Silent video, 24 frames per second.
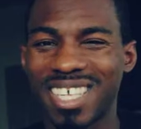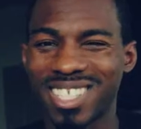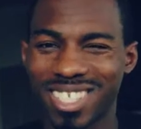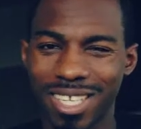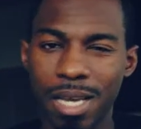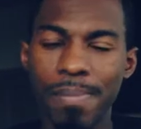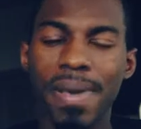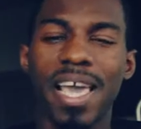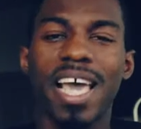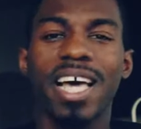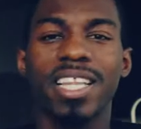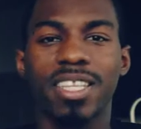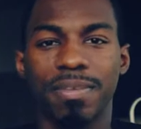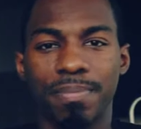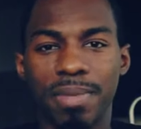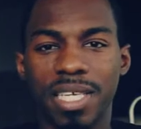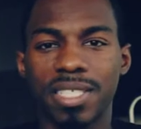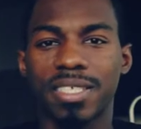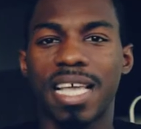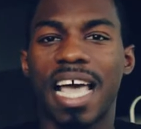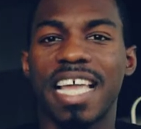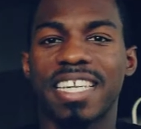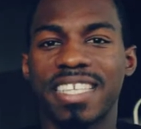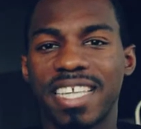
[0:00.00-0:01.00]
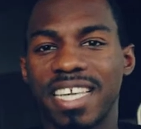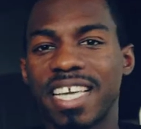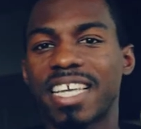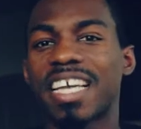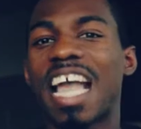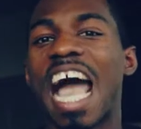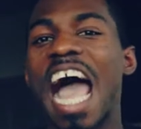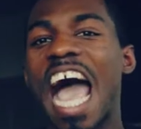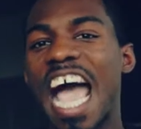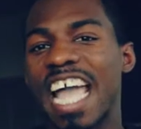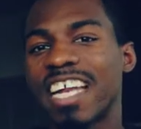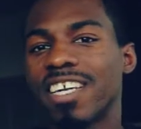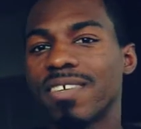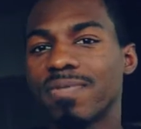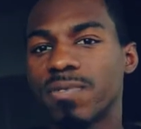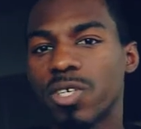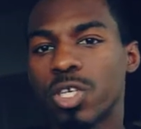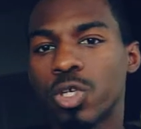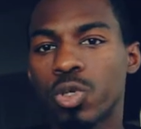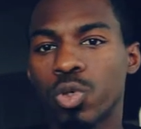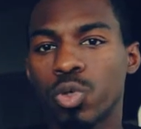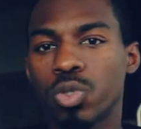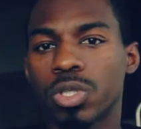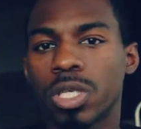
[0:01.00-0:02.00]
some elements I did kind of
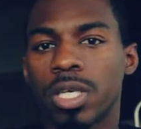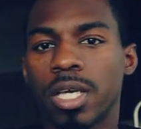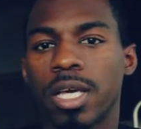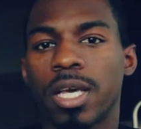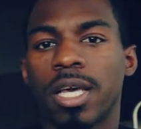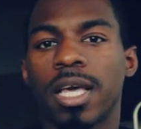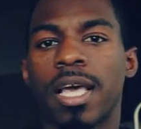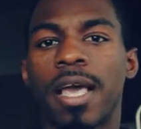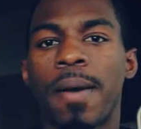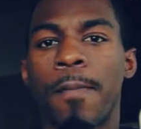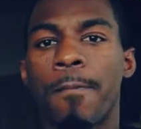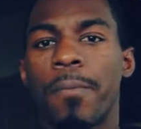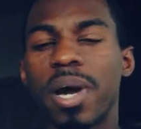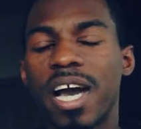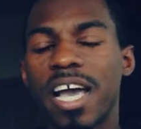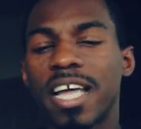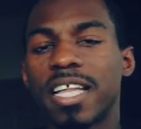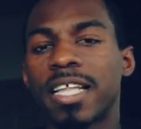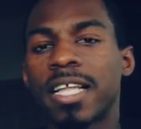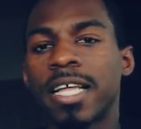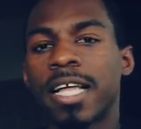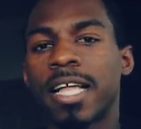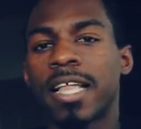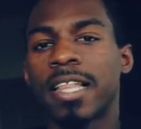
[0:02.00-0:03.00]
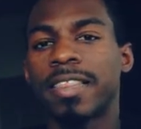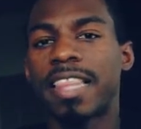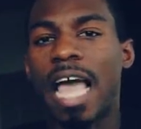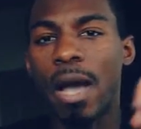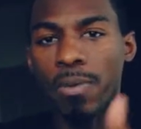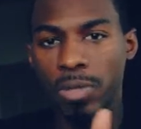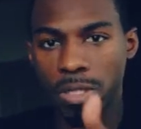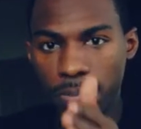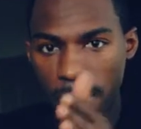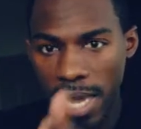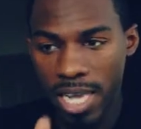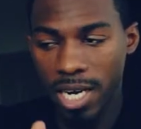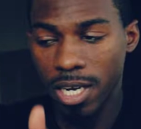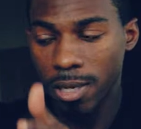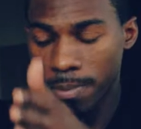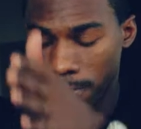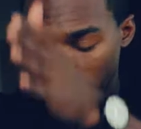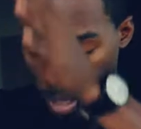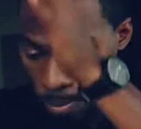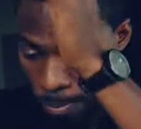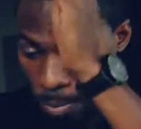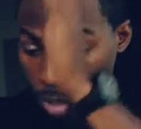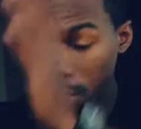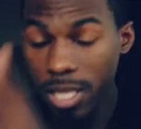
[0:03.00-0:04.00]
use, but that was made up
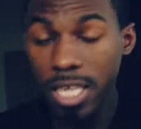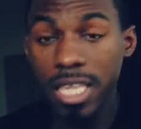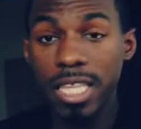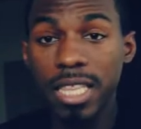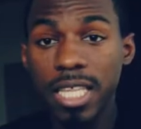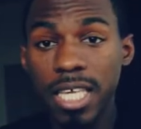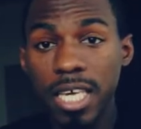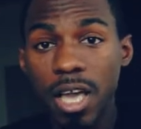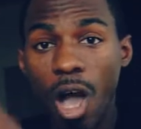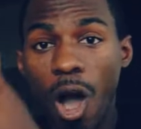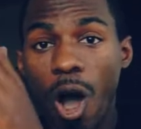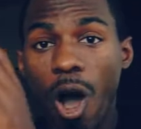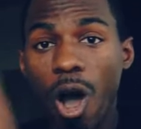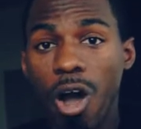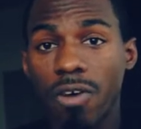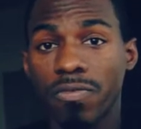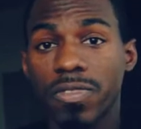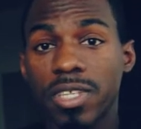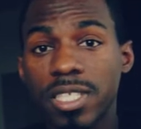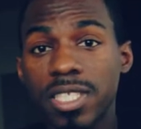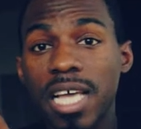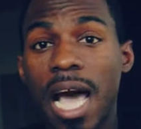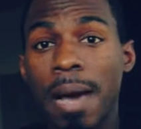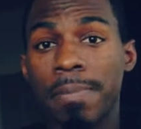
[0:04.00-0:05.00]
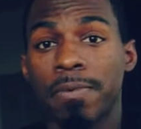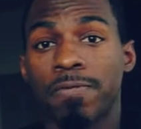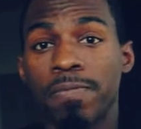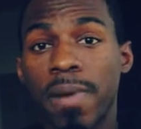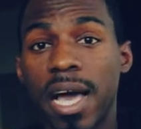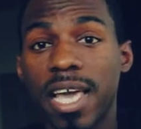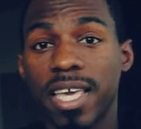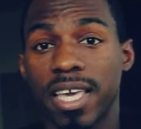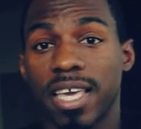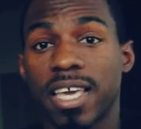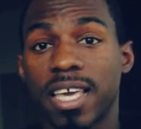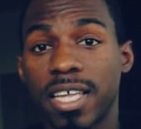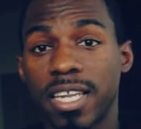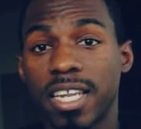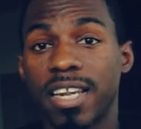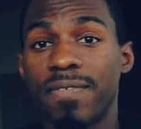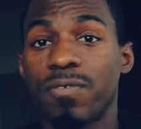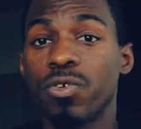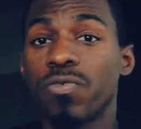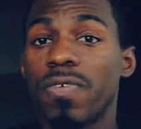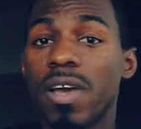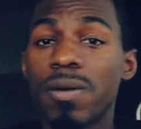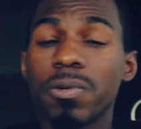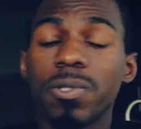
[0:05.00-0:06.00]
completely off the top of my head. And if
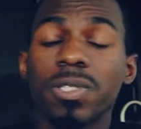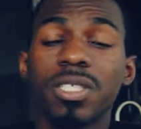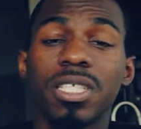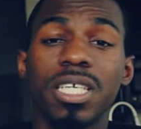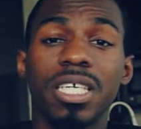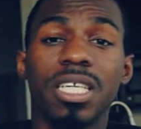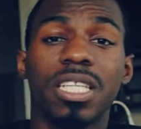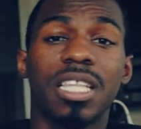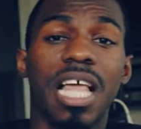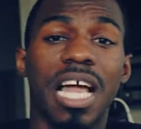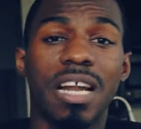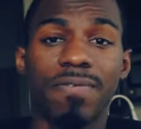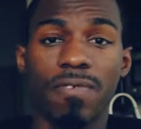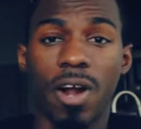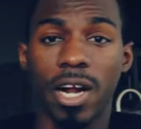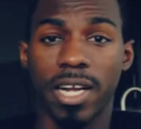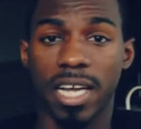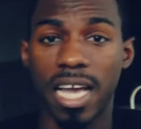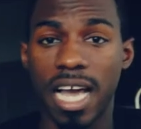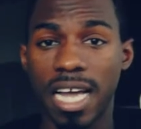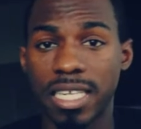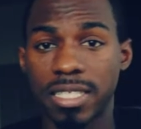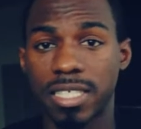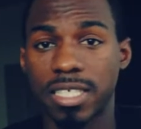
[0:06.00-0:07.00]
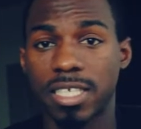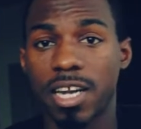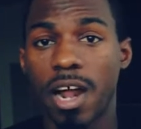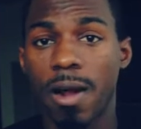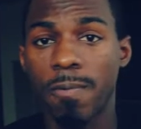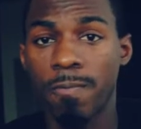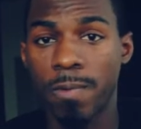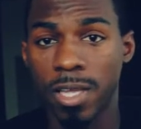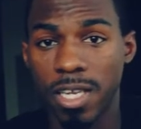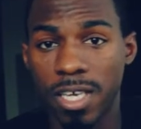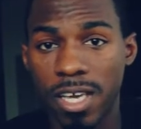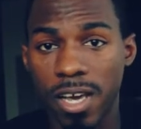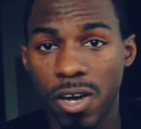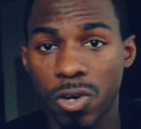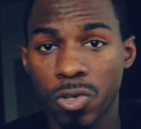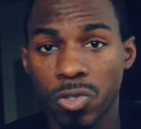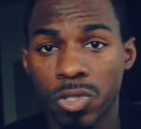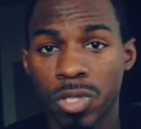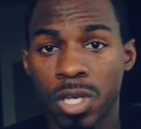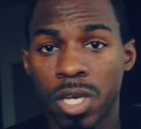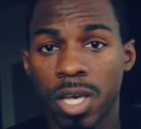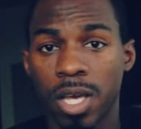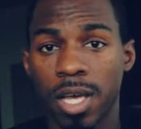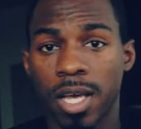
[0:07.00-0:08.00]
you've ever seen a lot of our content in our videos,
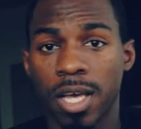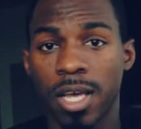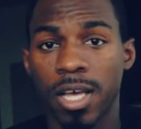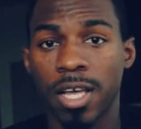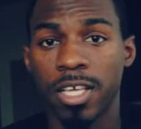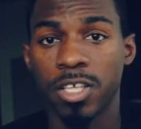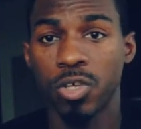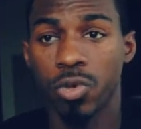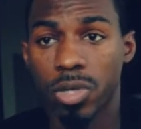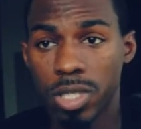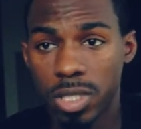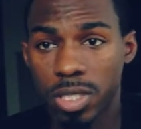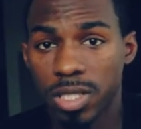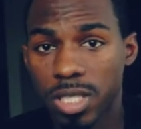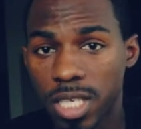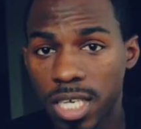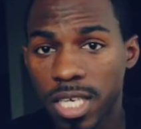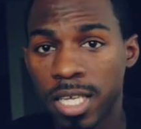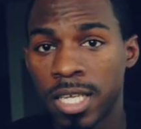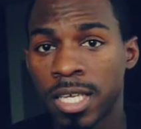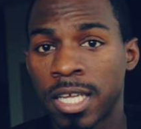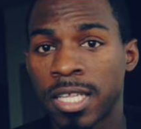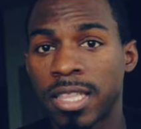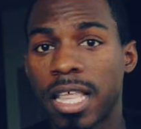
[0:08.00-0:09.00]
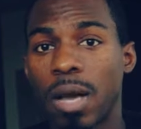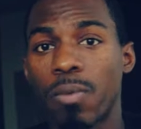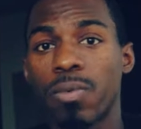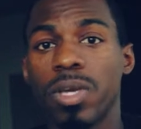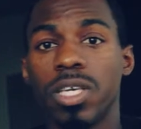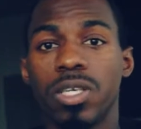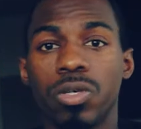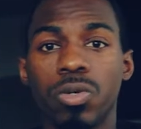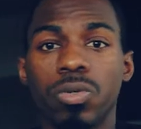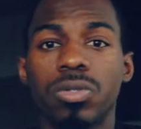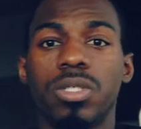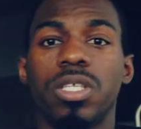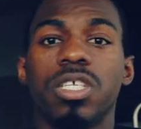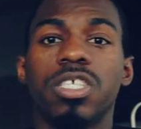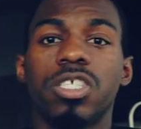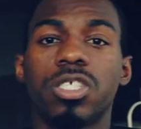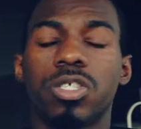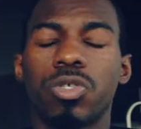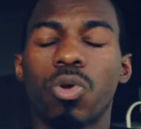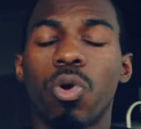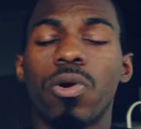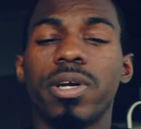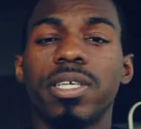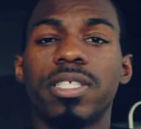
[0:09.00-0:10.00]
you can see that we use these
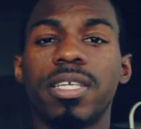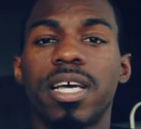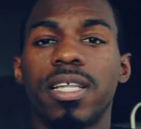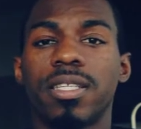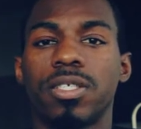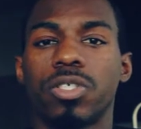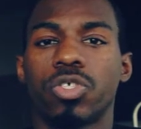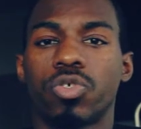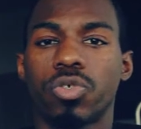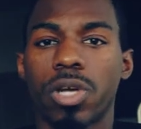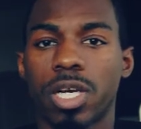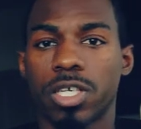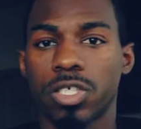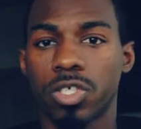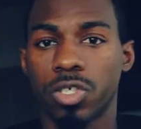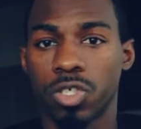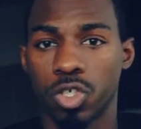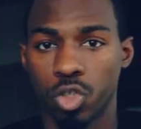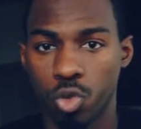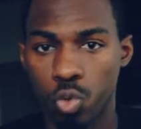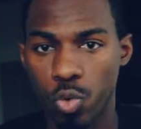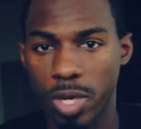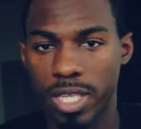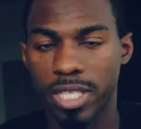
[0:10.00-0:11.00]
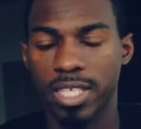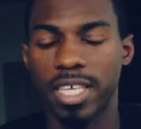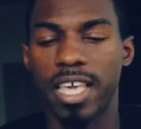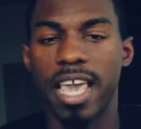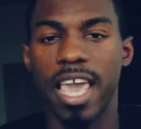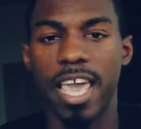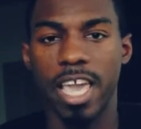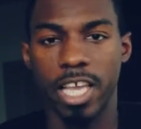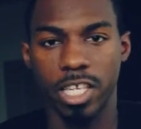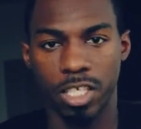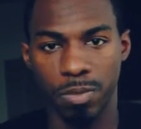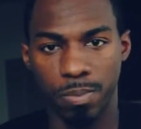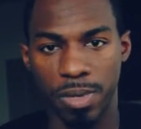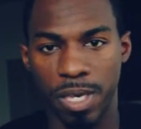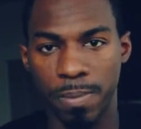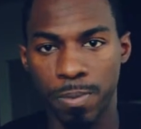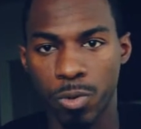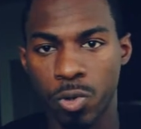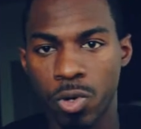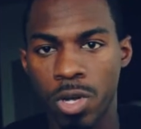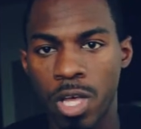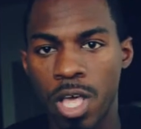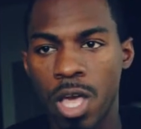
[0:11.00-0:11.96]
storytelling structures to engage people.